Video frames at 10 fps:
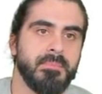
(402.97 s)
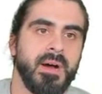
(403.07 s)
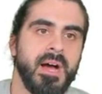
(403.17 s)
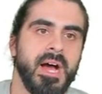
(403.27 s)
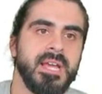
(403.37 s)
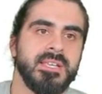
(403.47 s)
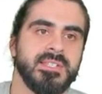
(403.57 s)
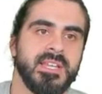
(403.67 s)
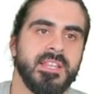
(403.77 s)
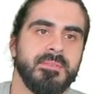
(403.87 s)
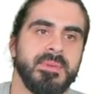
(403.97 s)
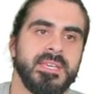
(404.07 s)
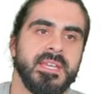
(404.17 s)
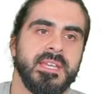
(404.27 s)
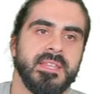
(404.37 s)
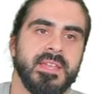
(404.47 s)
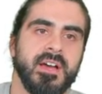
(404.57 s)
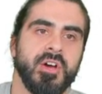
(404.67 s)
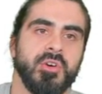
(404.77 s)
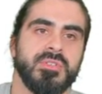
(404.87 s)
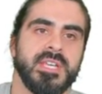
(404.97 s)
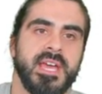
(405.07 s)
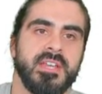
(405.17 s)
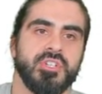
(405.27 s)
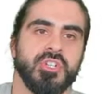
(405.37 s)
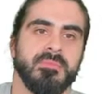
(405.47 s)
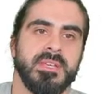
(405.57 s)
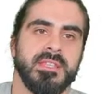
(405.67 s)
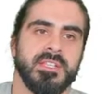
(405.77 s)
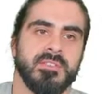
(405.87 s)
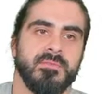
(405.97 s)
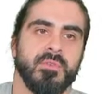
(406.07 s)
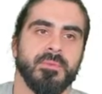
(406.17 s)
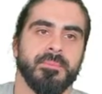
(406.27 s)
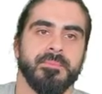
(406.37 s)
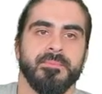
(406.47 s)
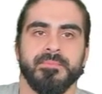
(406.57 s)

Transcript: But I said at the beginning that O to N should be in this form.